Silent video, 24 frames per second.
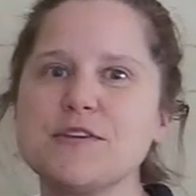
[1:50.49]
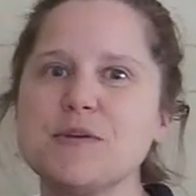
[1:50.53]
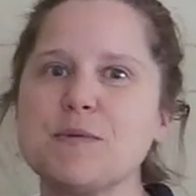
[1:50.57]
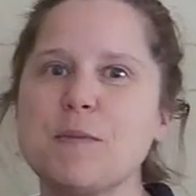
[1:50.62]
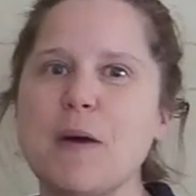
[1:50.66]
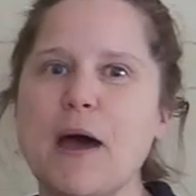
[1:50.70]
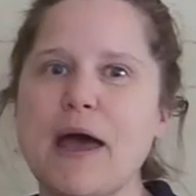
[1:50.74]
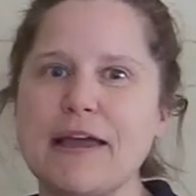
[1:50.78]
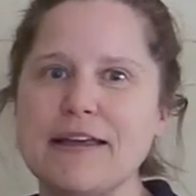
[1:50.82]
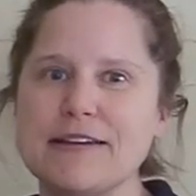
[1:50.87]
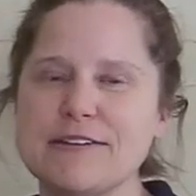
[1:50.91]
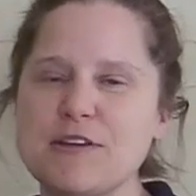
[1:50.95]
you
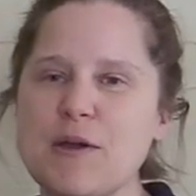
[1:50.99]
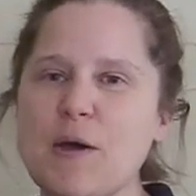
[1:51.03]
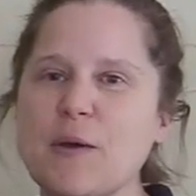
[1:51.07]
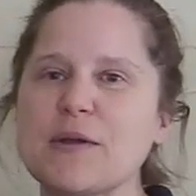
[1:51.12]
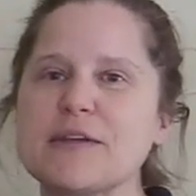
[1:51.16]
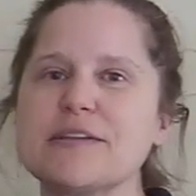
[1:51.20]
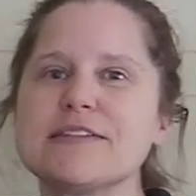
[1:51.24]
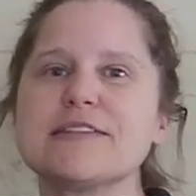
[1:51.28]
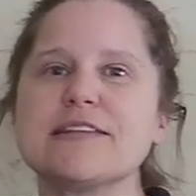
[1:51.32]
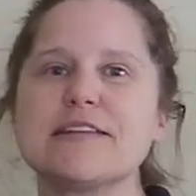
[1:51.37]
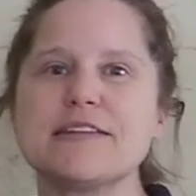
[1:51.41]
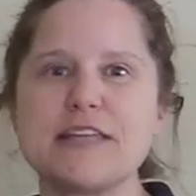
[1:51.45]
might
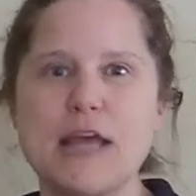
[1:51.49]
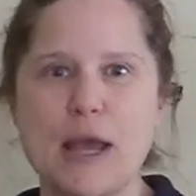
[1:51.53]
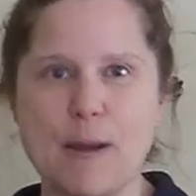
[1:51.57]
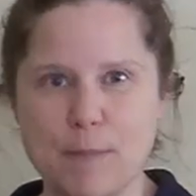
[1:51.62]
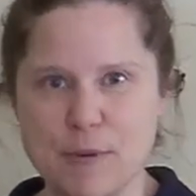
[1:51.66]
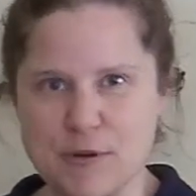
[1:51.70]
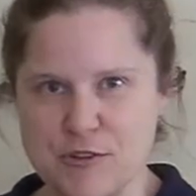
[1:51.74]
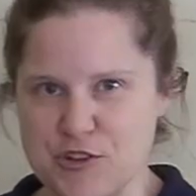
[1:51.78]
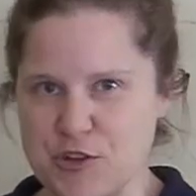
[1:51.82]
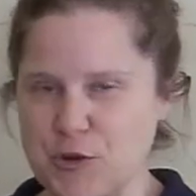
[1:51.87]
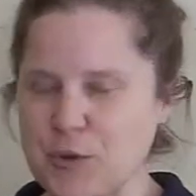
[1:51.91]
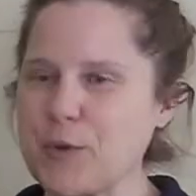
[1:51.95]
notice the
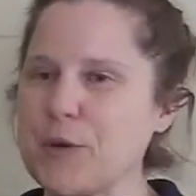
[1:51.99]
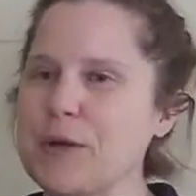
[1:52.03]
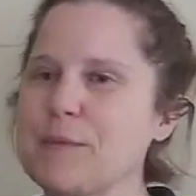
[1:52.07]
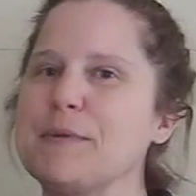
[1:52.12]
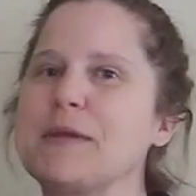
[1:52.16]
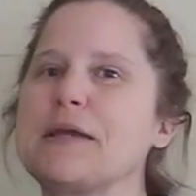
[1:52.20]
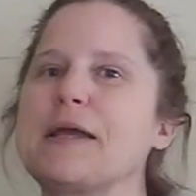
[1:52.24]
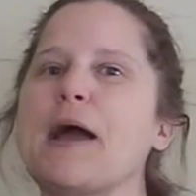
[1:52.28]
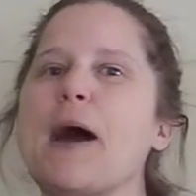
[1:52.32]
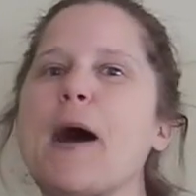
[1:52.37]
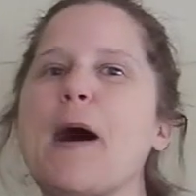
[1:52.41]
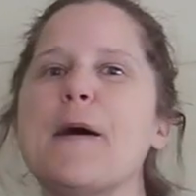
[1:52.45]
temperature
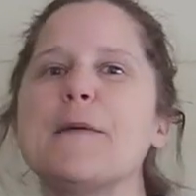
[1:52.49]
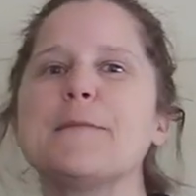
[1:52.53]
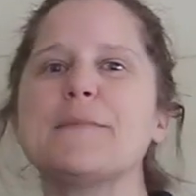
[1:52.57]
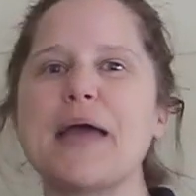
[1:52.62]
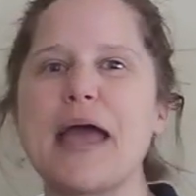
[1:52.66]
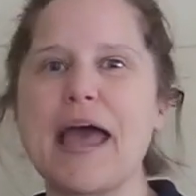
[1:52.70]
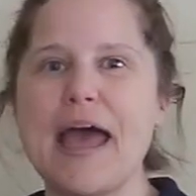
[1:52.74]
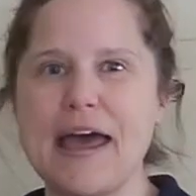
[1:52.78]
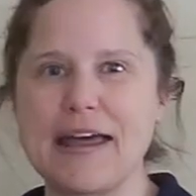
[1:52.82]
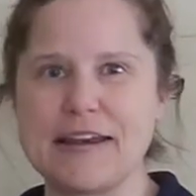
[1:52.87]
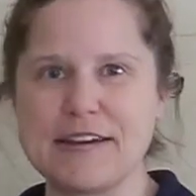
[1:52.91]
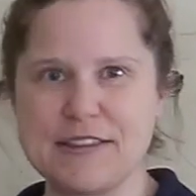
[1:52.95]
creeping up
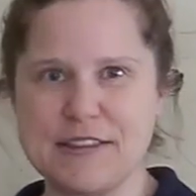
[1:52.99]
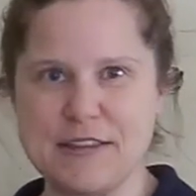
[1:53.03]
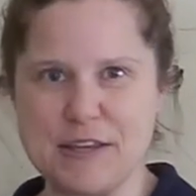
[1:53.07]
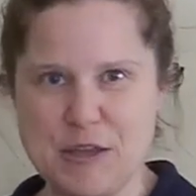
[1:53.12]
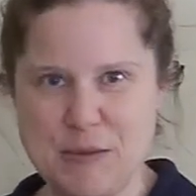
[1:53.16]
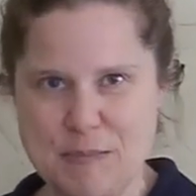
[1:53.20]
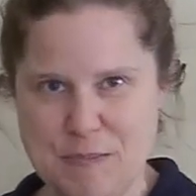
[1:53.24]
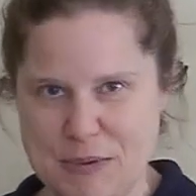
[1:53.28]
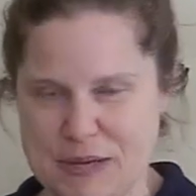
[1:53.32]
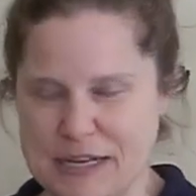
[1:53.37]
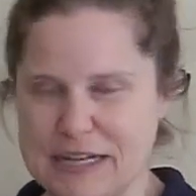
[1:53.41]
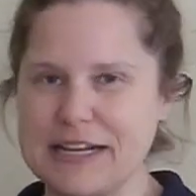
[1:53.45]
and the
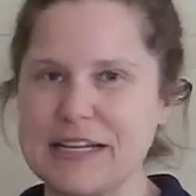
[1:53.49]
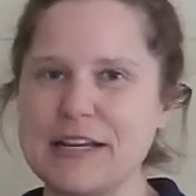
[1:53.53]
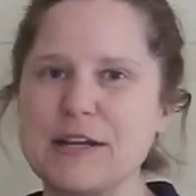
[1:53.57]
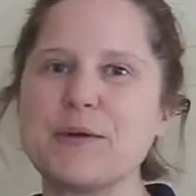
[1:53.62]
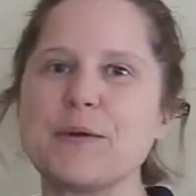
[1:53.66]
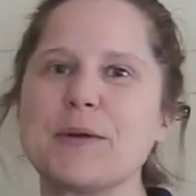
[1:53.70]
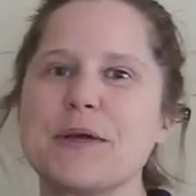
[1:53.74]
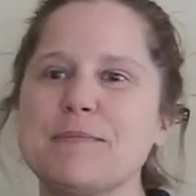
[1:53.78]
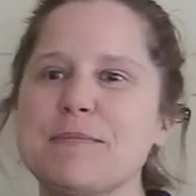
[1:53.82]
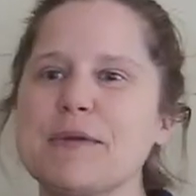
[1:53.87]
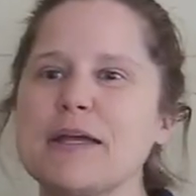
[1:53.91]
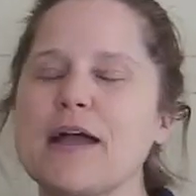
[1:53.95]
humidity
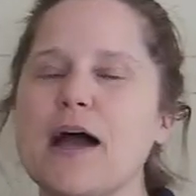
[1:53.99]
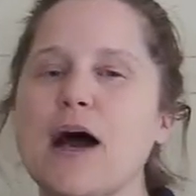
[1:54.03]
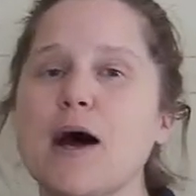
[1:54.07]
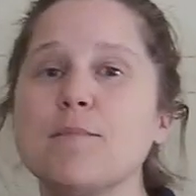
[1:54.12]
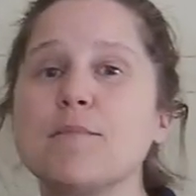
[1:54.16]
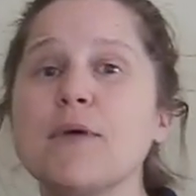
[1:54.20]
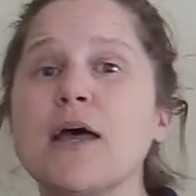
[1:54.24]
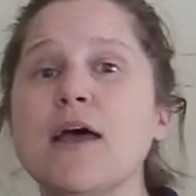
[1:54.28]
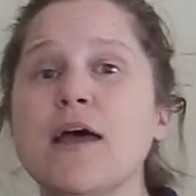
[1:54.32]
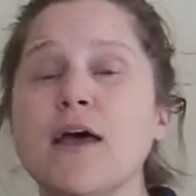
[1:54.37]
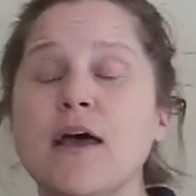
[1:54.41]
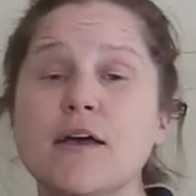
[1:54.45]
creeping up.